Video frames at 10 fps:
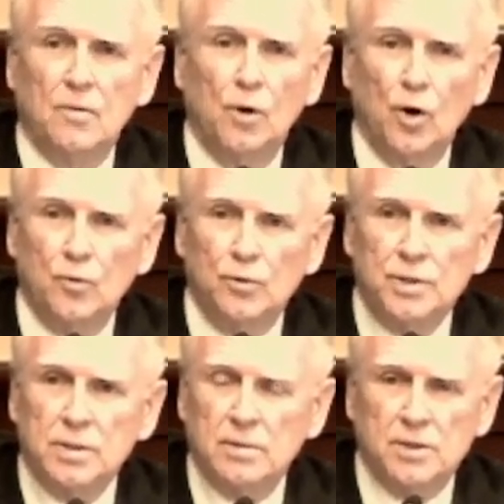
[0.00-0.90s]

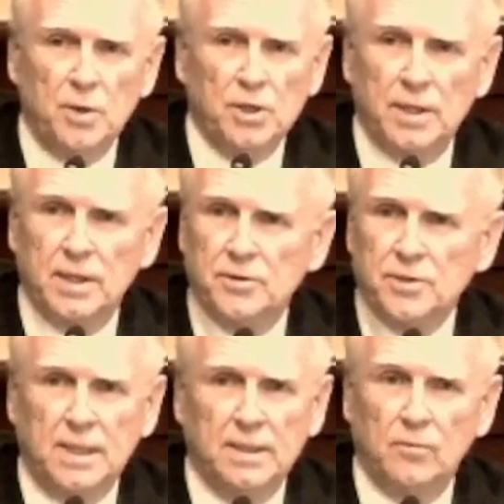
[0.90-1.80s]
Roads, especially
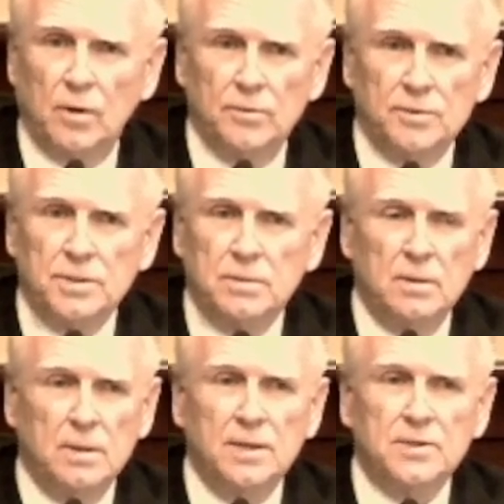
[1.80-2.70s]
interstate roads,
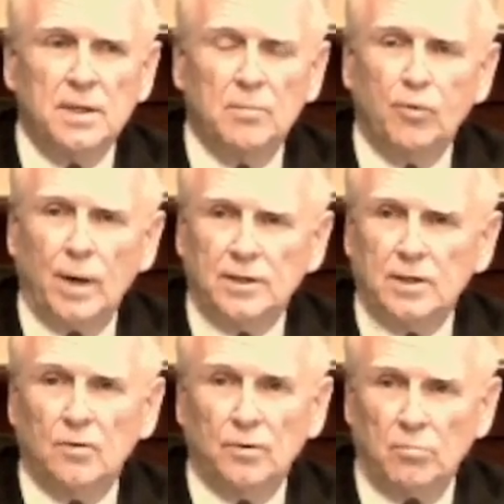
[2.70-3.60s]
it's
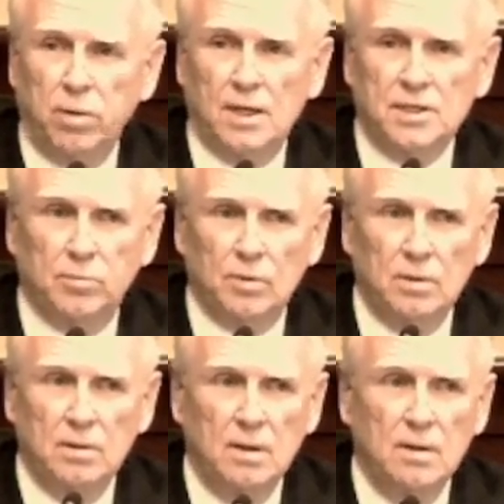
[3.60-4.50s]
impractical or impossible
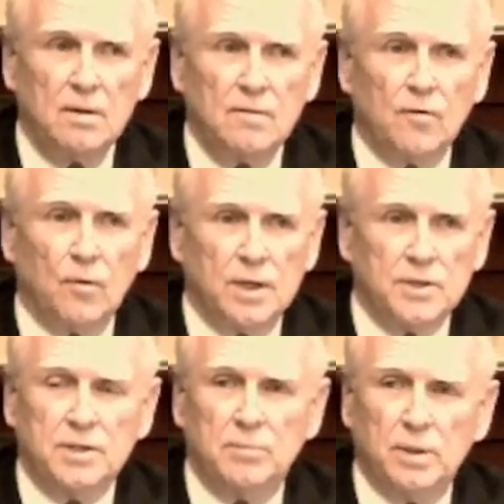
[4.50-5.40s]
for us
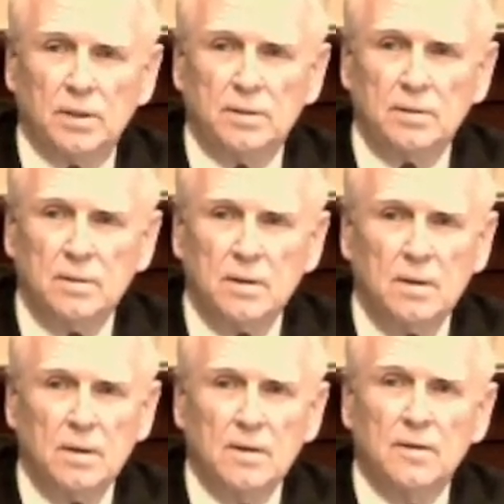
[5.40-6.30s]
to build.
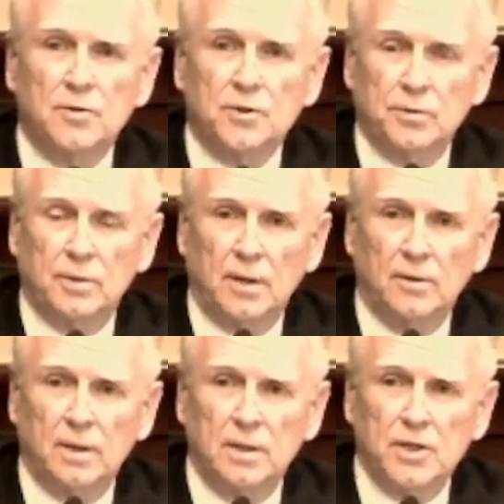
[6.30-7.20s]
There are certain
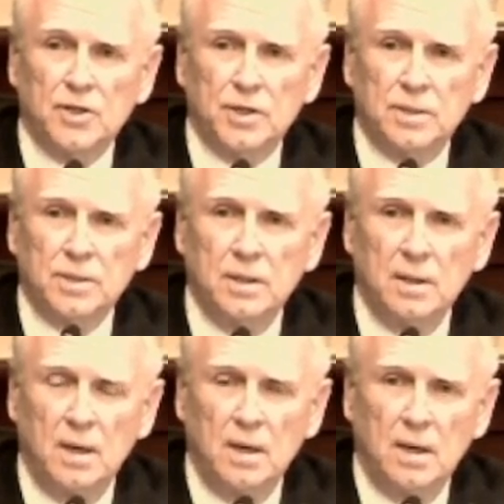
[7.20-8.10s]
other conditions.
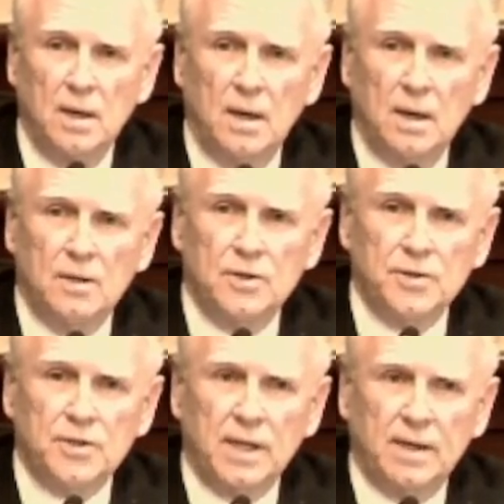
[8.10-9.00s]
To
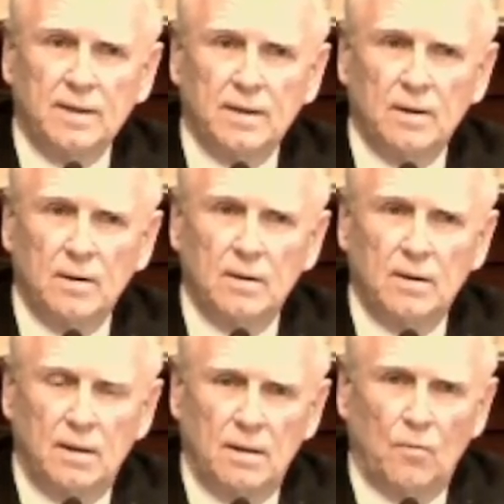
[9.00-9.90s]
say that
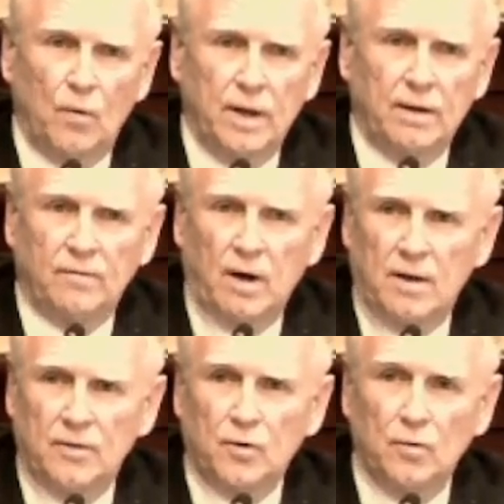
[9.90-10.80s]
we have
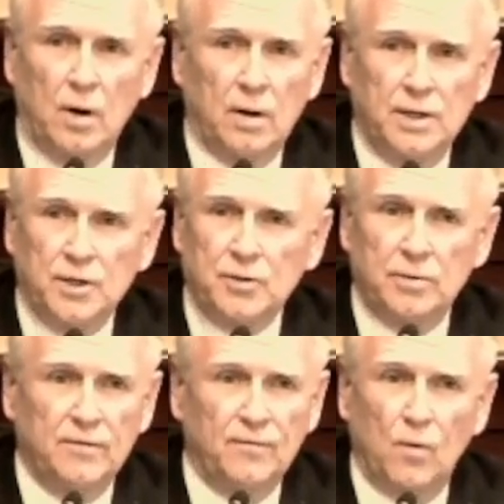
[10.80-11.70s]
gone through our
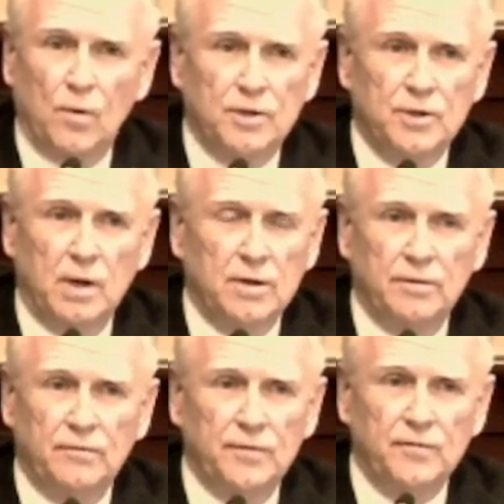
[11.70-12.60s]
history for
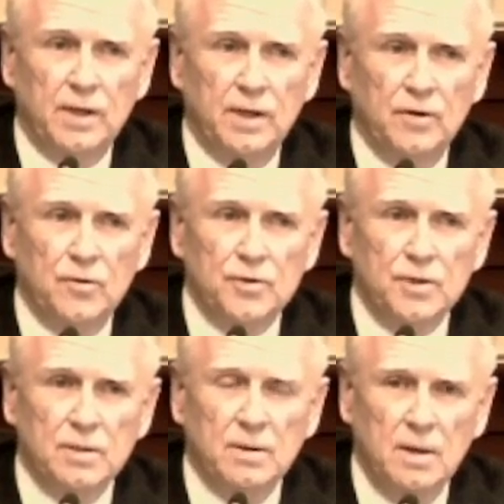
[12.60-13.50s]
250
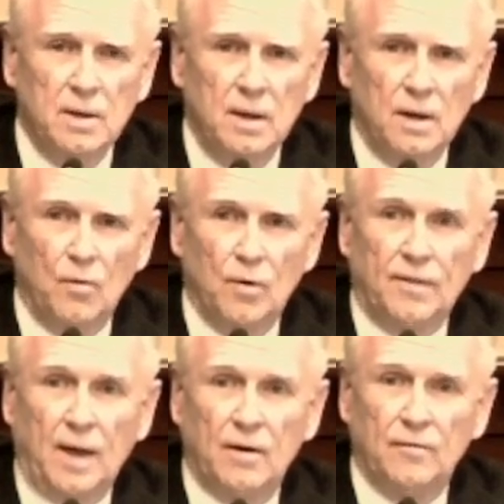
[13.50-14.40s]
years
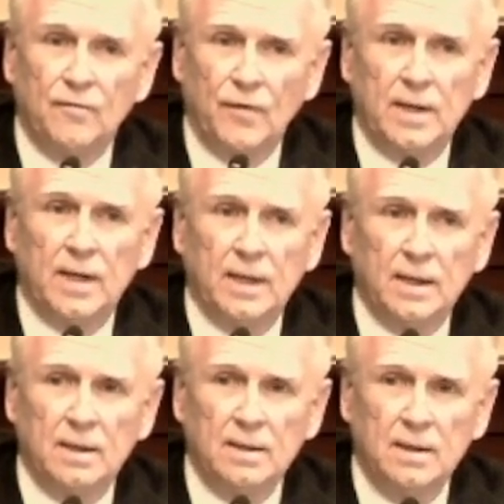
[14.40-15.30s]
without funding